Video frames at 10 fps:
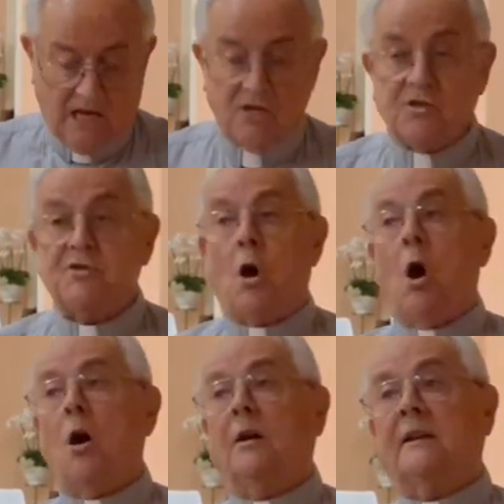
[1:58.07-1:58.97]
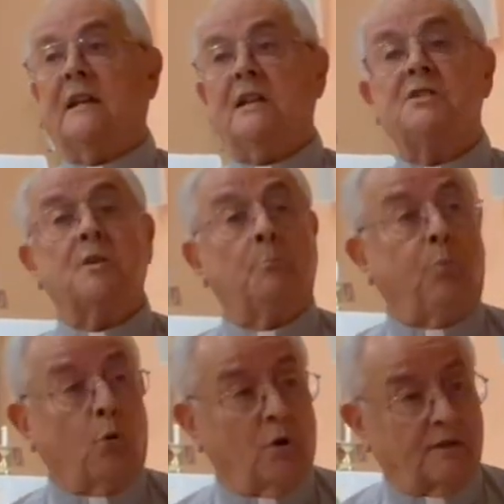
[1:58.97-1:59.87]
Song is
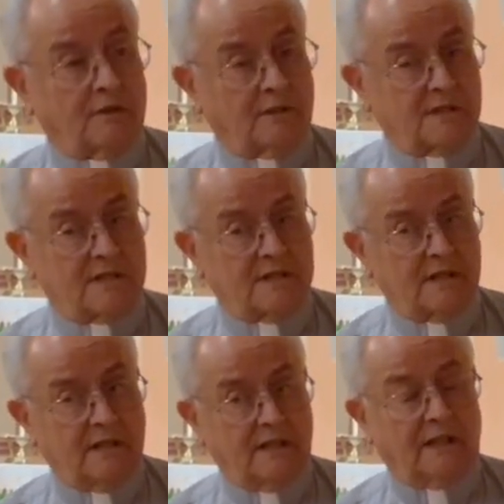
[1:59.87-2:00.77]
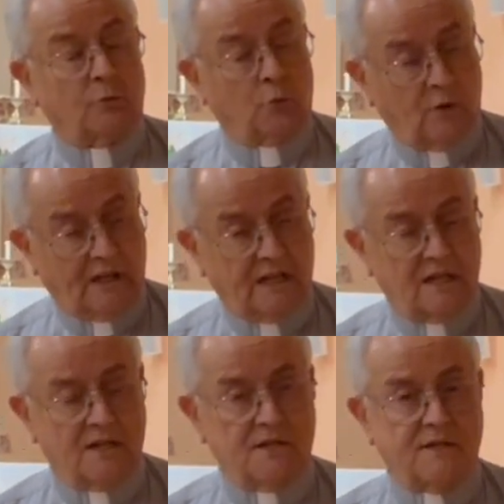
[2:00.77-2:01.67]
important. It really
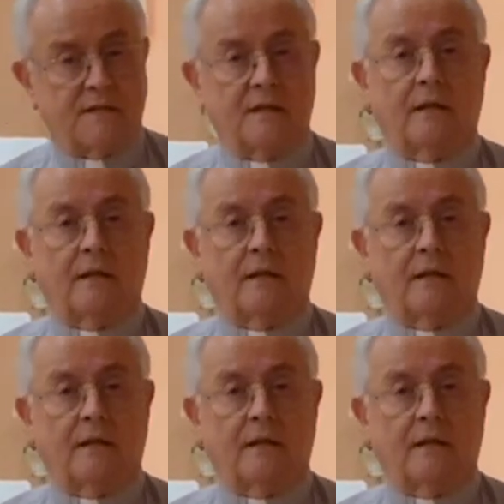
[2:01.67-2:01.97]
is.